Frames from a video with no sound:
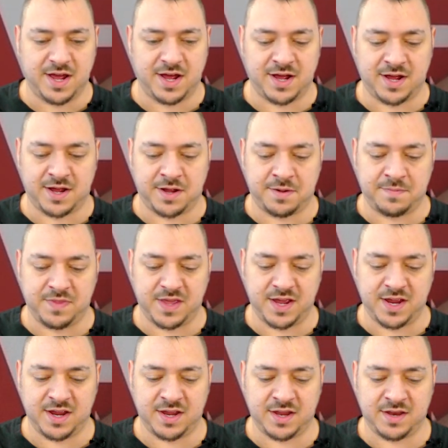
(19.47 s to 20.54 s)

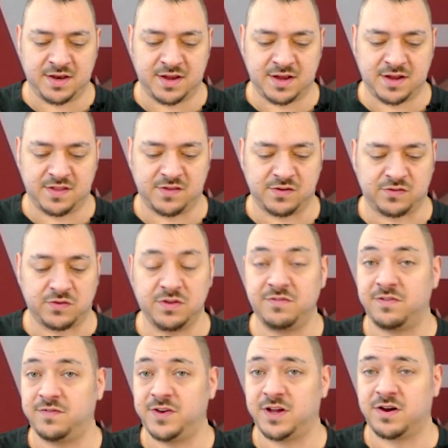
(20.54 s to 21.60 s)
and there's only
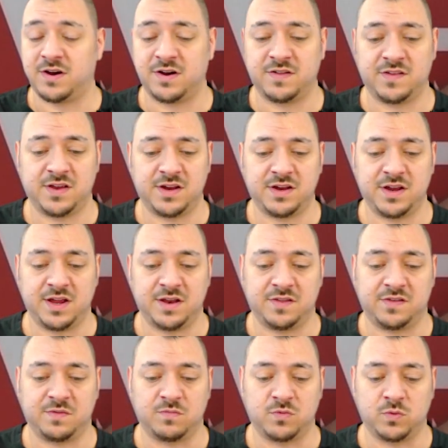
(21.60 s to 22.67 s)
50 cards in it
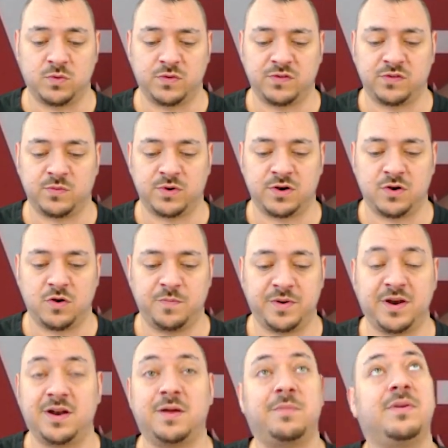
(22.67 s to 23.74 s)
and some rules, so we're going to
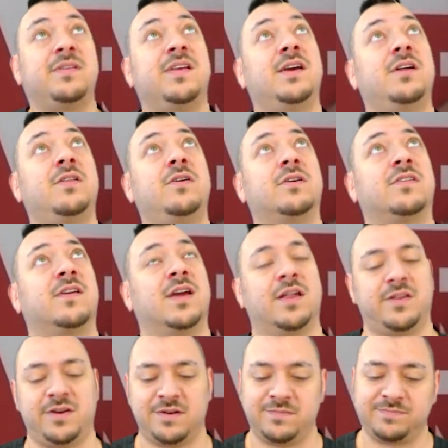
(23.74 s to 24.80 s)
open it up and take a look
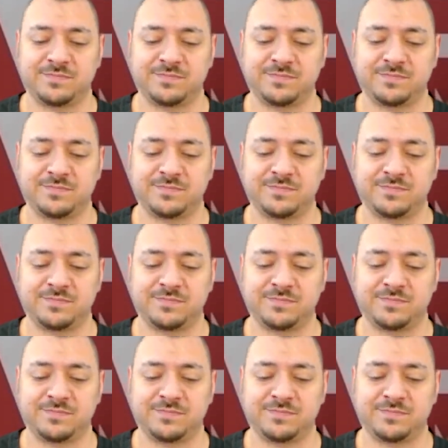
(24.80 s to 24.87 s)
together.